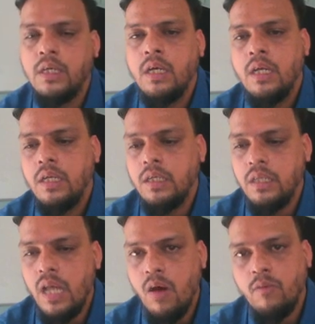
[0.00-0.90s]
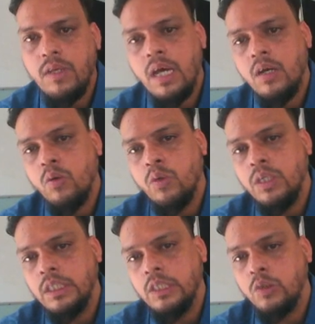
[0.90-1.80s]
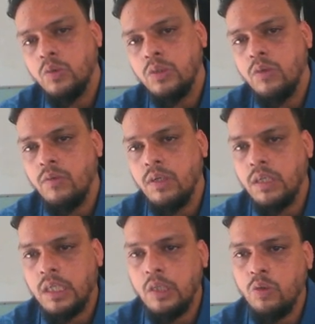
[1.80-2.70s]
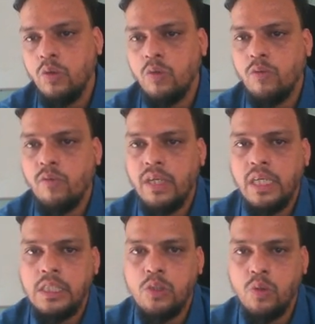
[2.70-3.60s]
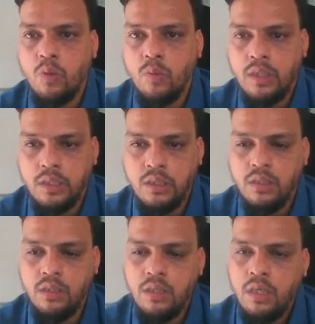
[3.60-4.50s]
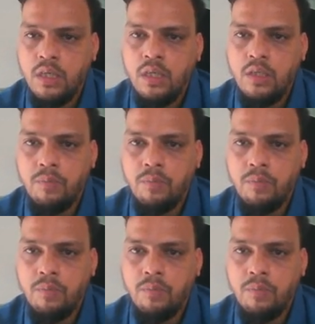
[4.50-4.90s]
Now we are going into the working note phrase over here. Be